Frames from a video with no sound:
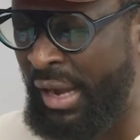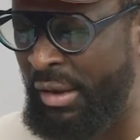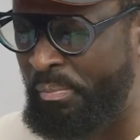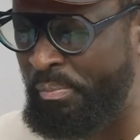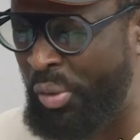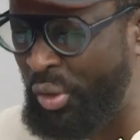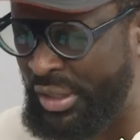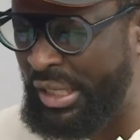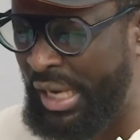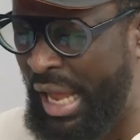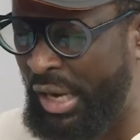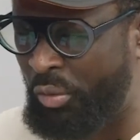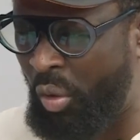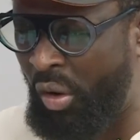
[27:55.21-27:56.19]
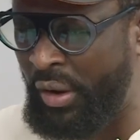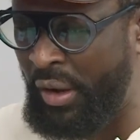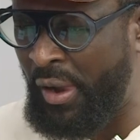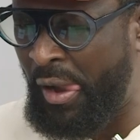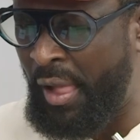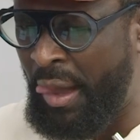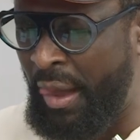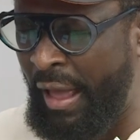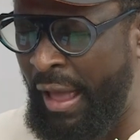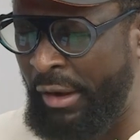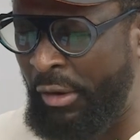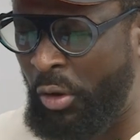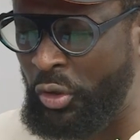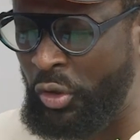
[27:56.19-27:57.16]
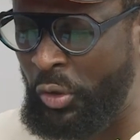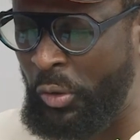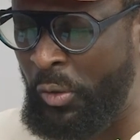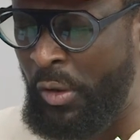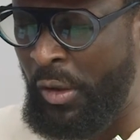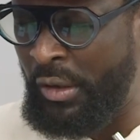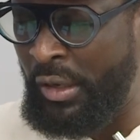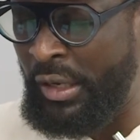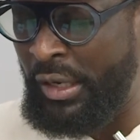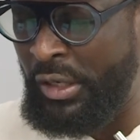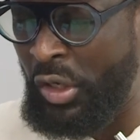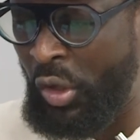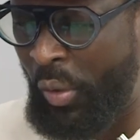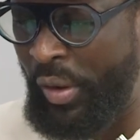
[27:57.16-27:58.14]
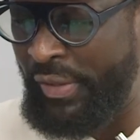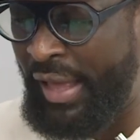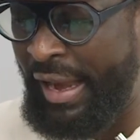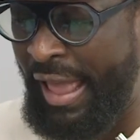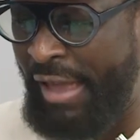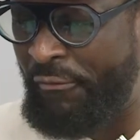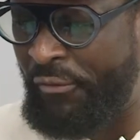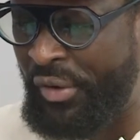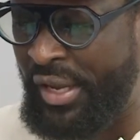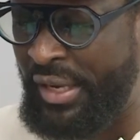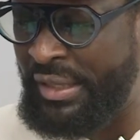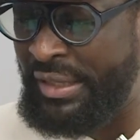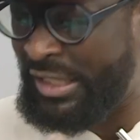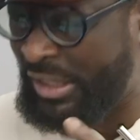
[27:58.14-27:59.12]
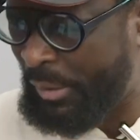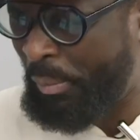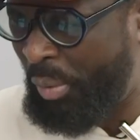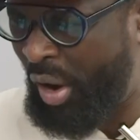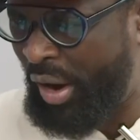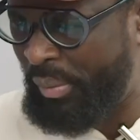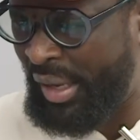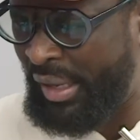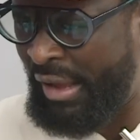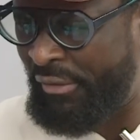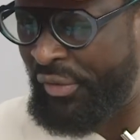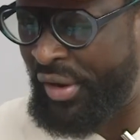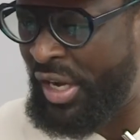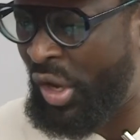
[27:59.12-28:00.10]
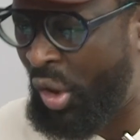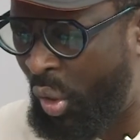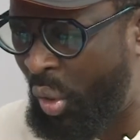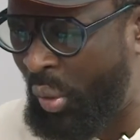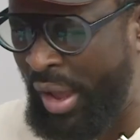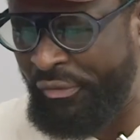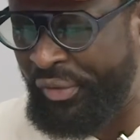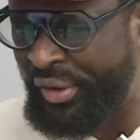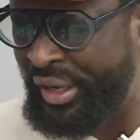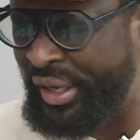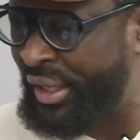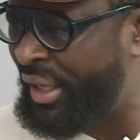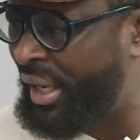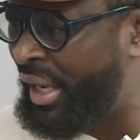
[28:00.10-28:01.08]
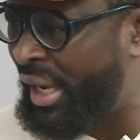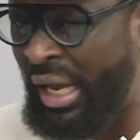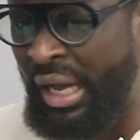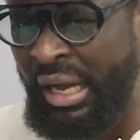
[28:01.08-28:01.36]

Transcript: and putting that work, and also knowing that every disappointment, every no, every